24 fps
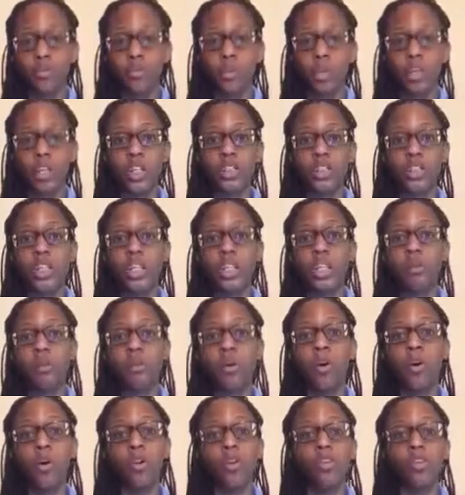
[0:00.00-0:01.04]
wanted to
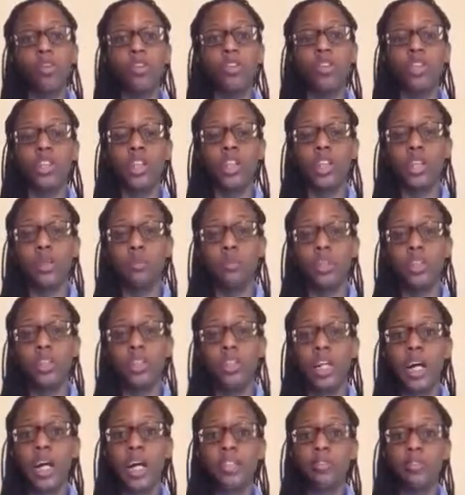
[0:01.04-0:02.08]
keep his
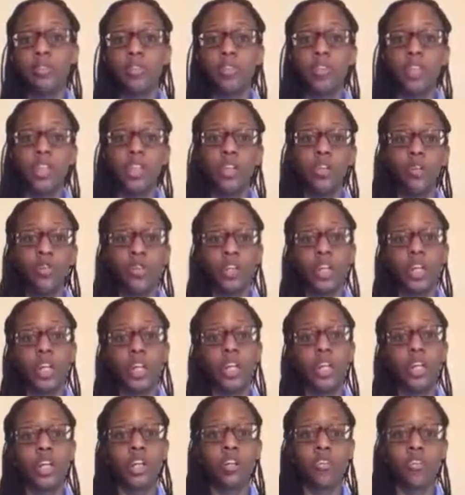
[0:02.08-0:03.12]
ties with the Union
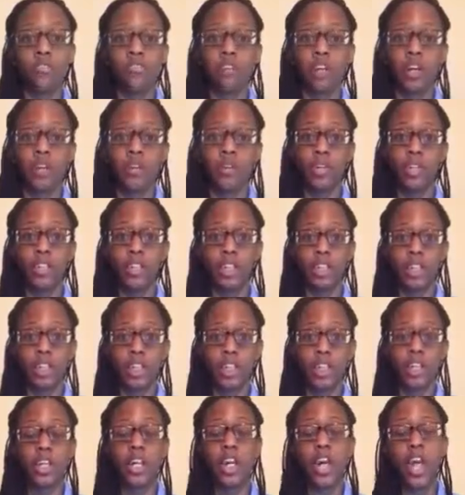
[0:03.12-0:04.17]
and the
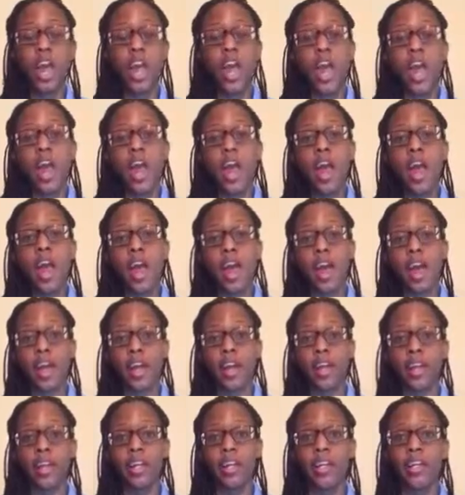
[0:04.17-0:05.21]
Confederacy,
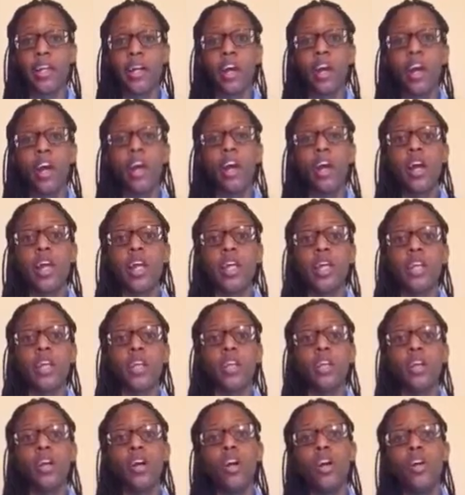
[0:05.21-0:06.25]
and
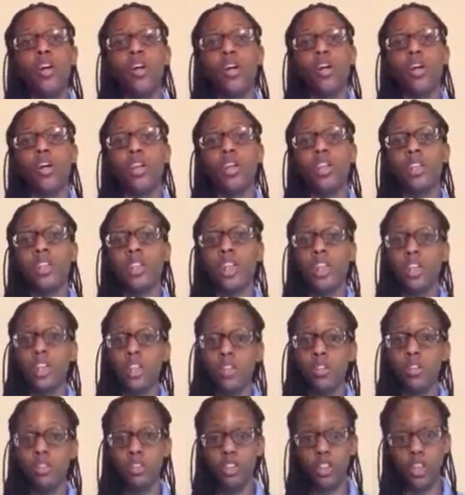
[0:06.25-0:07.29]
he
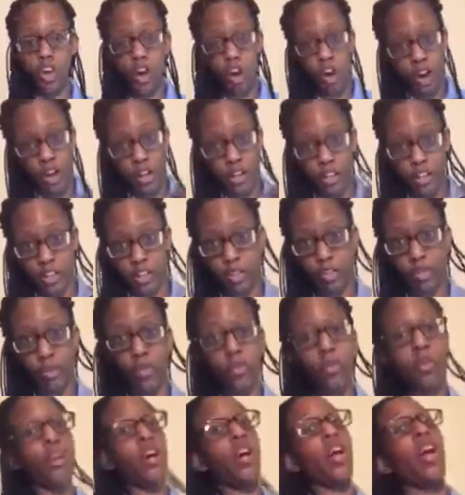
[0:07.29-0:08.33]
continued to
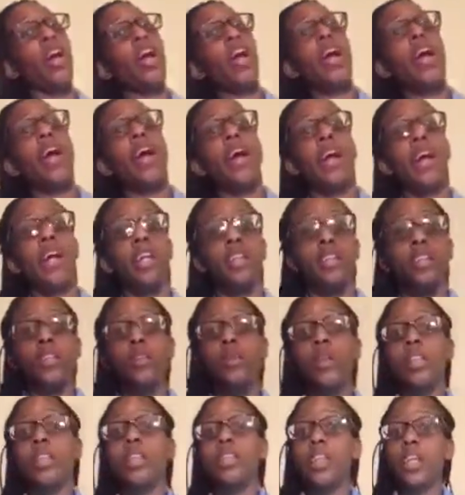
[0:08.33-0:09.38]
argue and
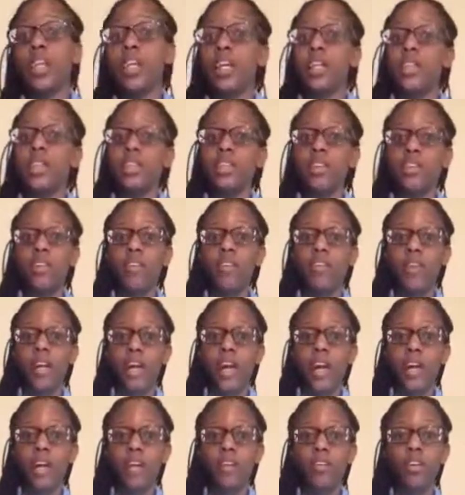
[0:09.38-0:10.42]
to insist
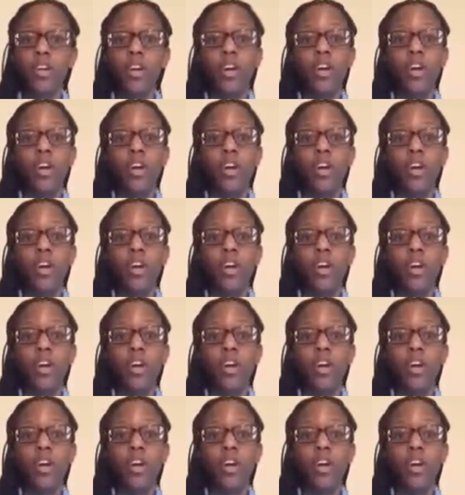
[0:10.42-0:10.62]
that